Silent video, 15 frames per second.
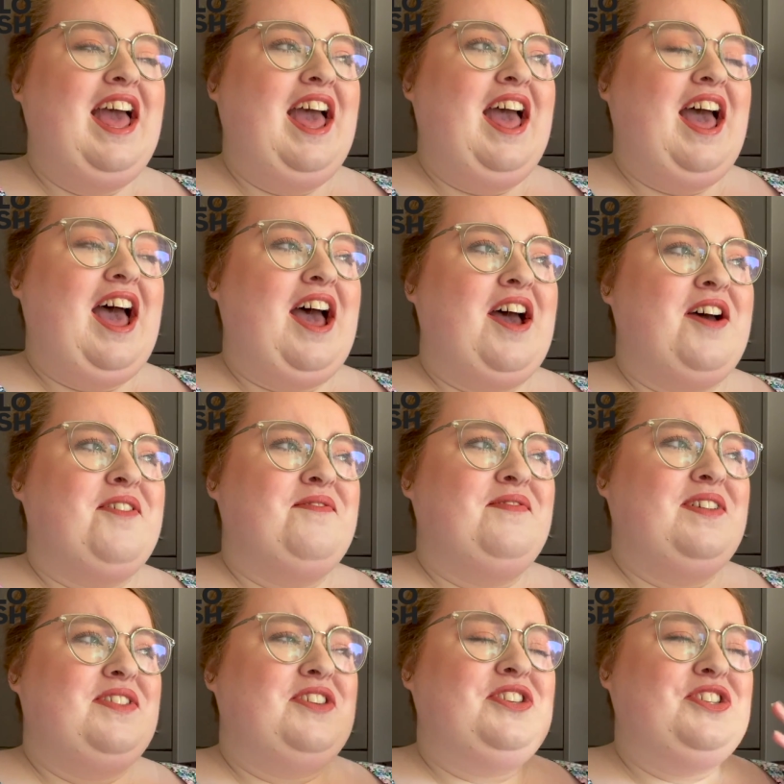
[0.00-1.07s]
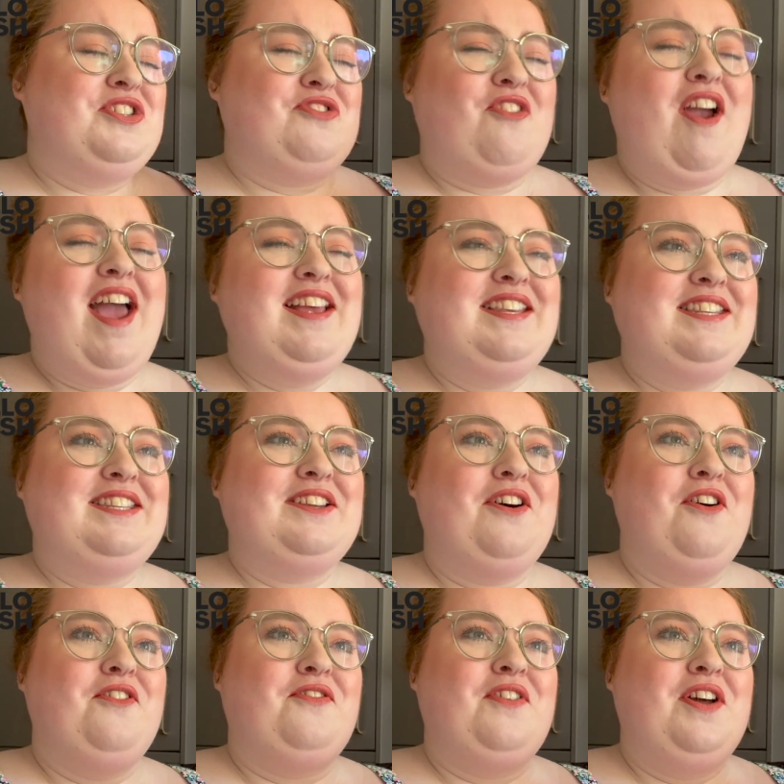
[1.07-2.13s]
the stress
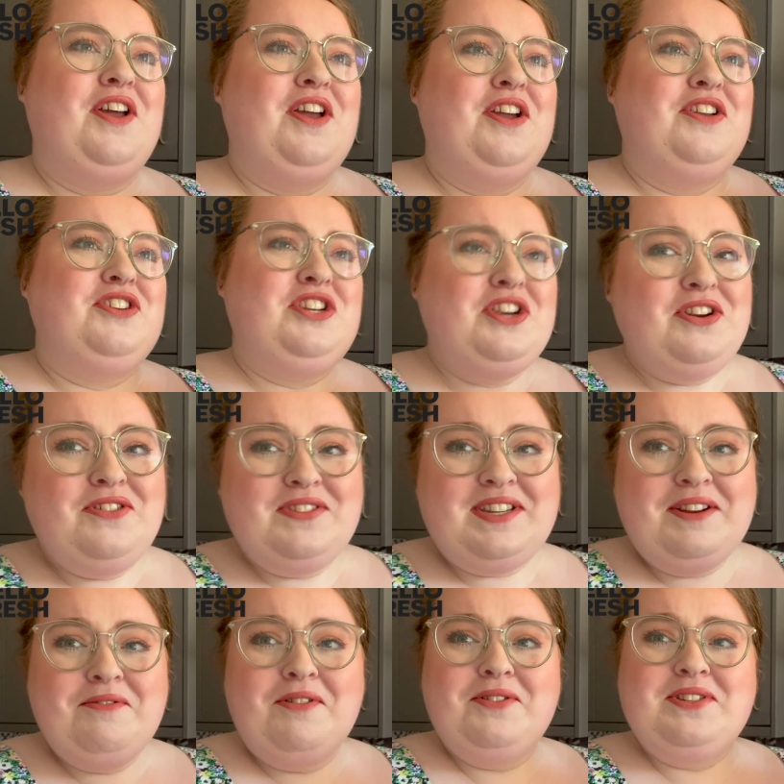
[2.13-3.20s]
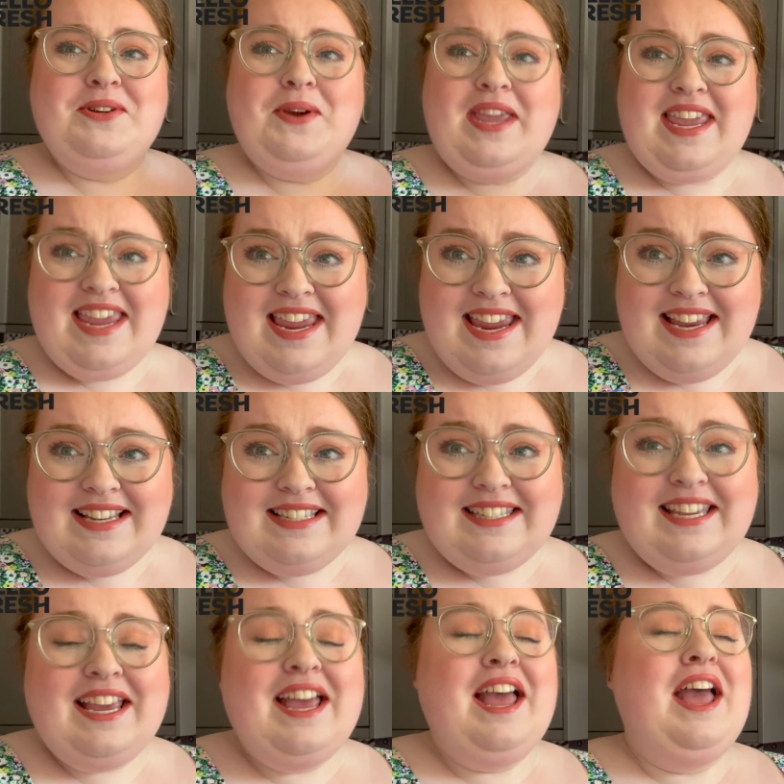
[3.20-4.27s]
of choosing what to
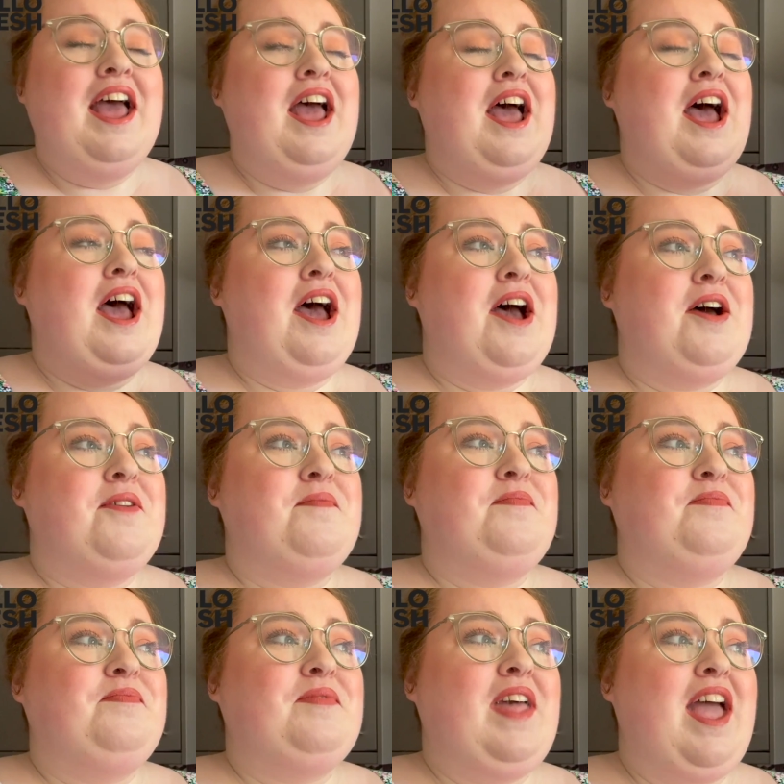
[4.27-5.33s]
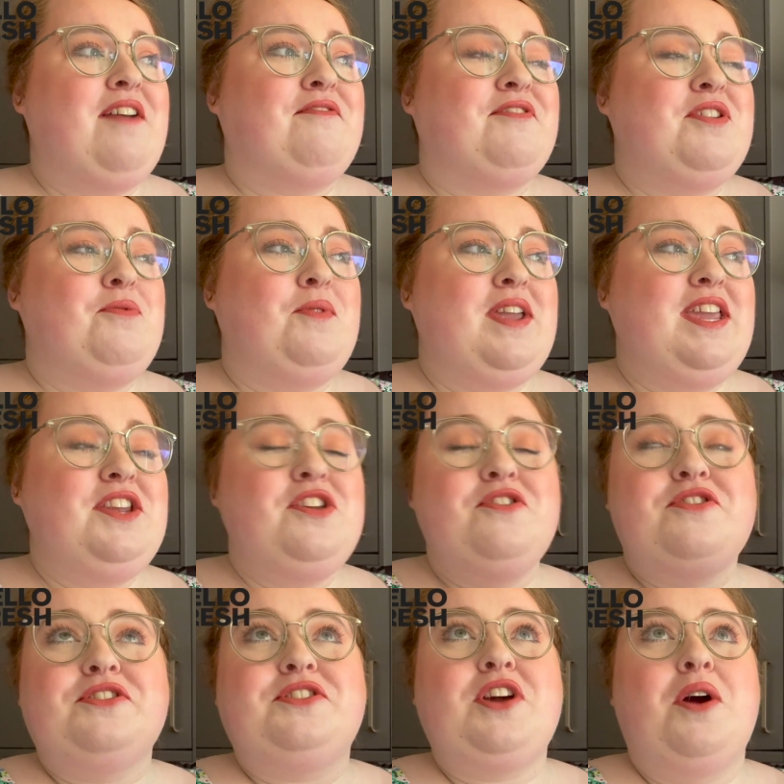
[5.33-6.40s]
eat. Every week you
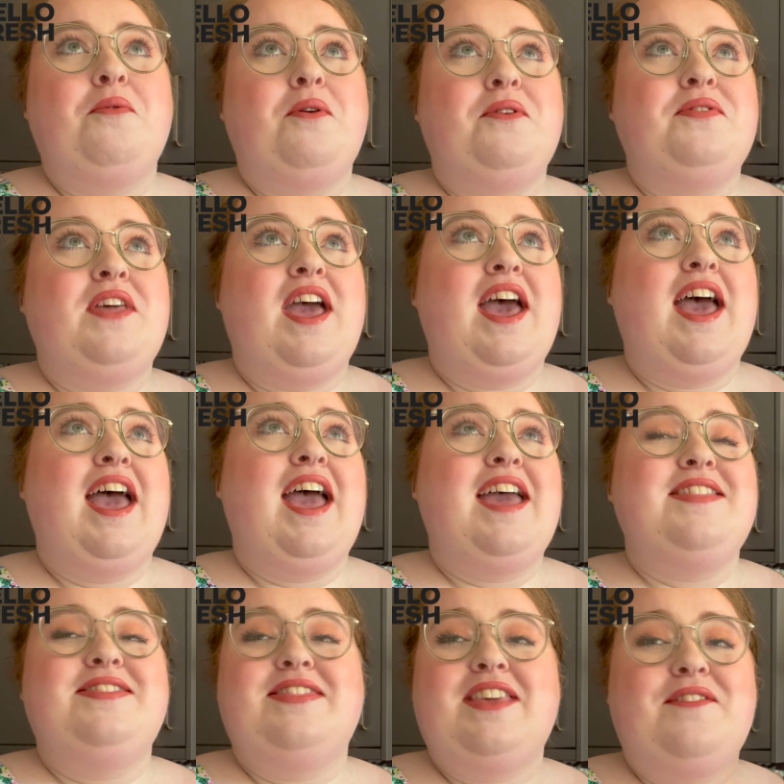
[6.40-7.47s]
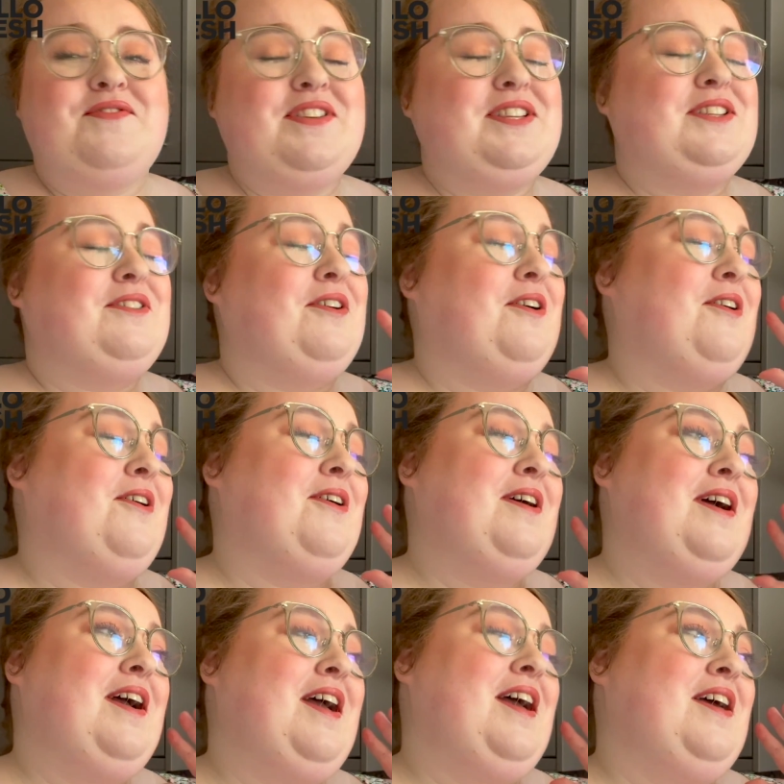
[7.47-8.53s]
just go on there and they've just got
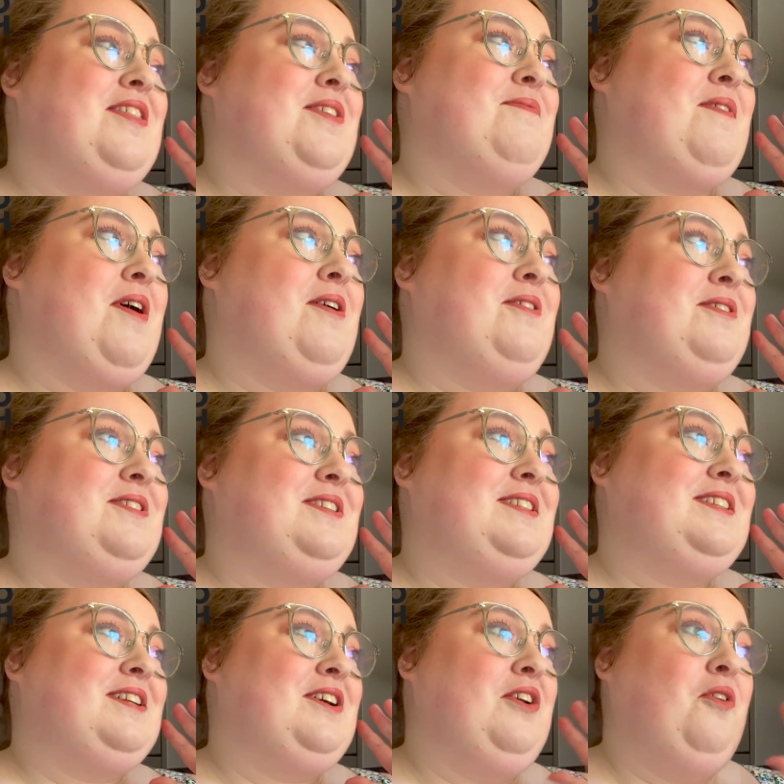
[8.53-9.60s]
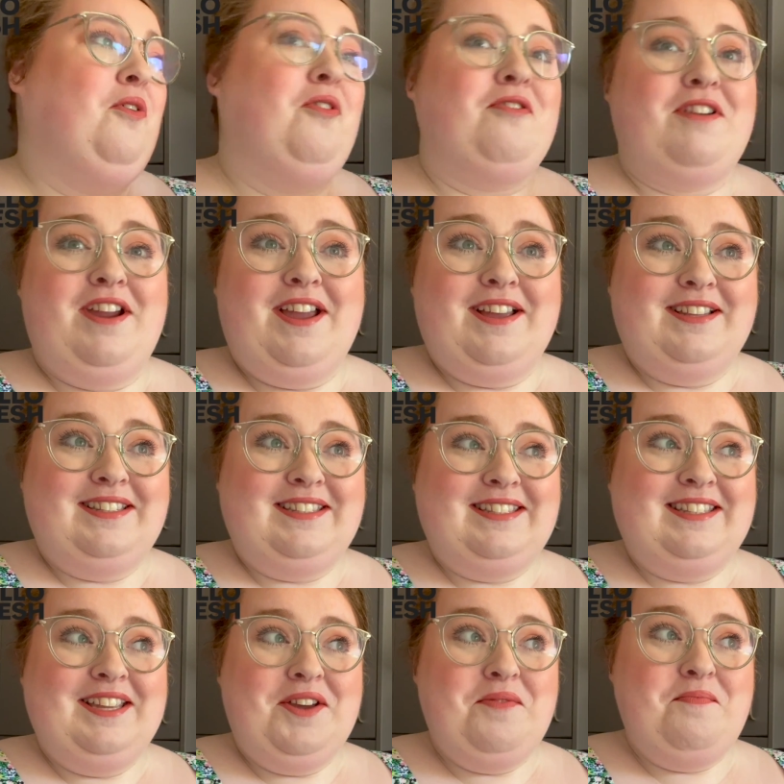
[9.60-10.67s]
the most
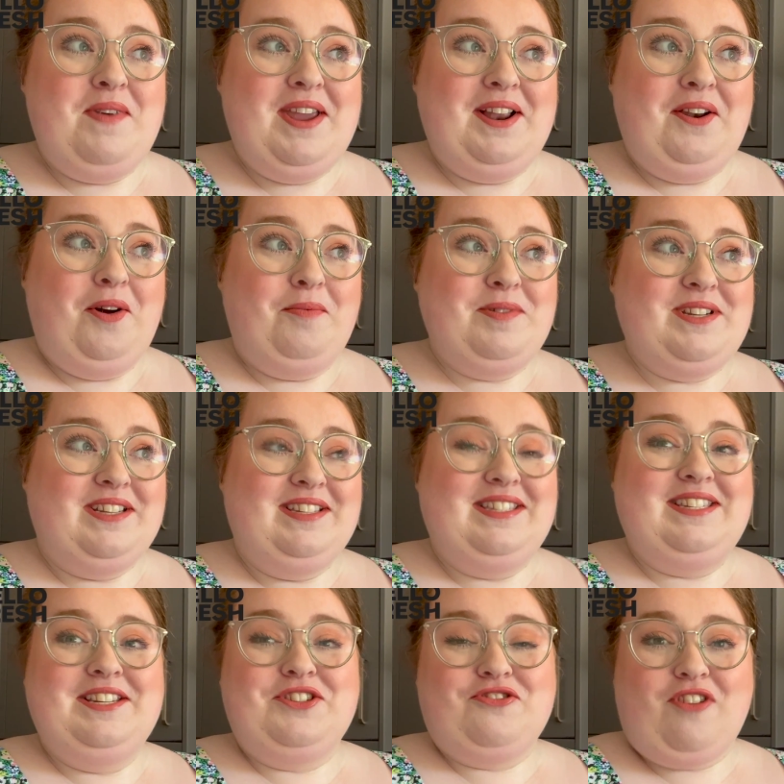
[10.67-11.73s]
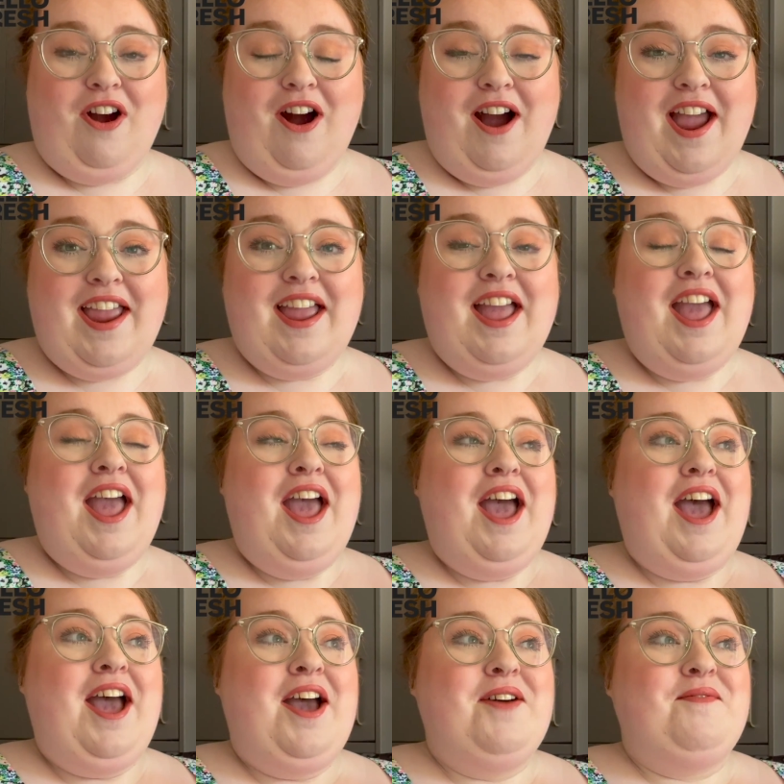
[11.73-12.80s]
glorious meal options to try.
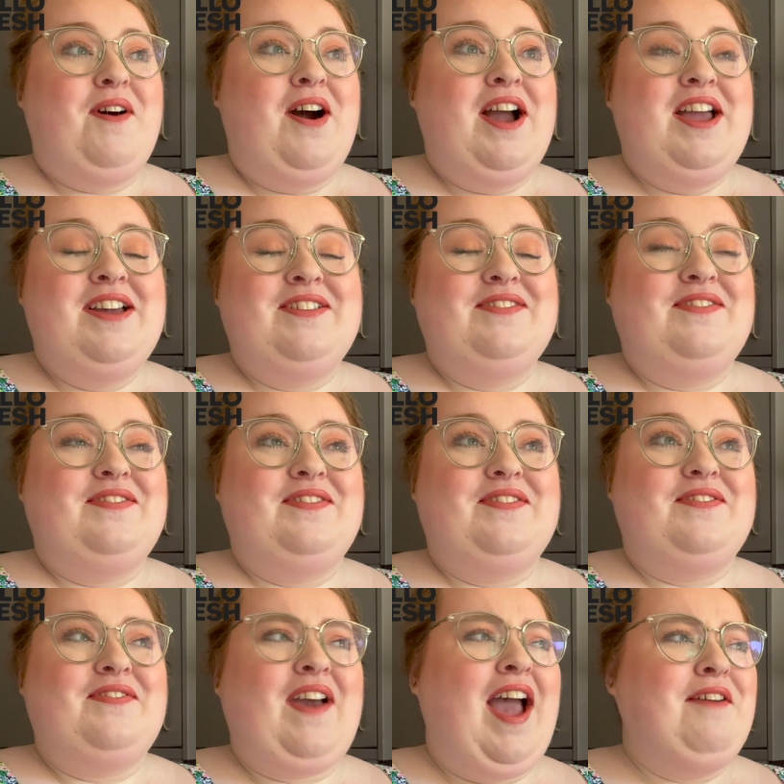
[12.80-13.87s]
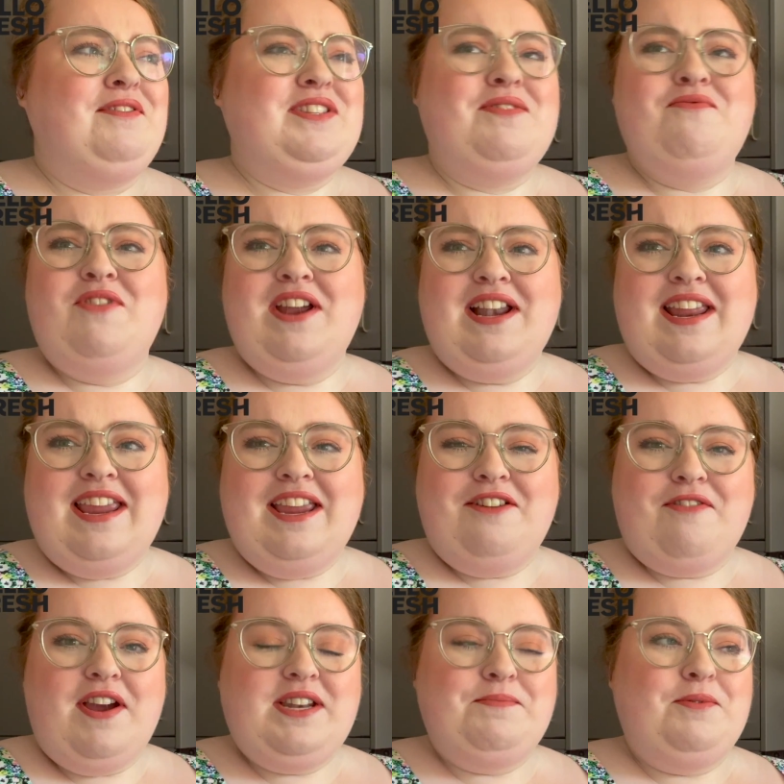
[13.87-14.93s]
I have found some really
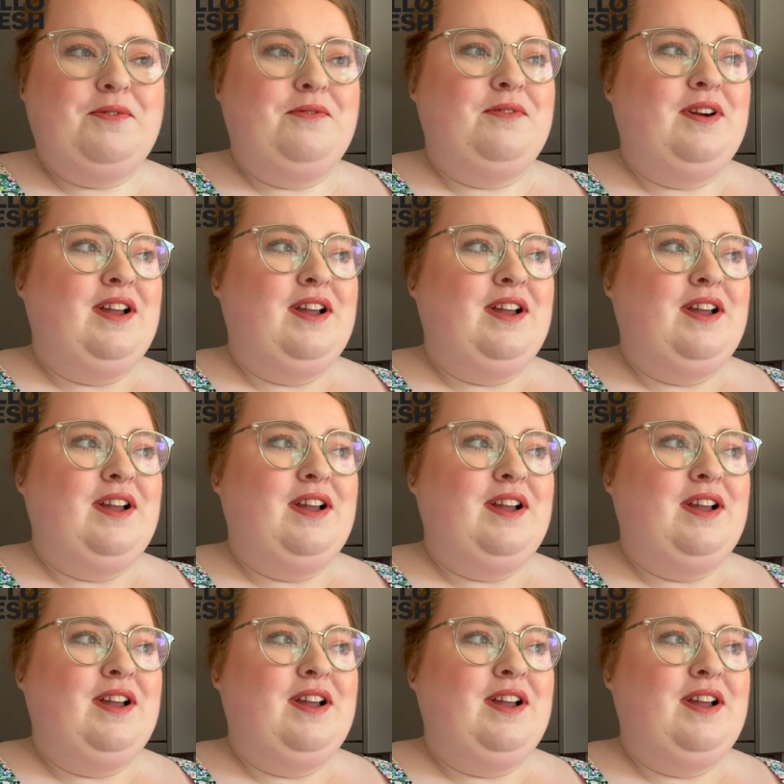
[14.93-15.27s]
incredible,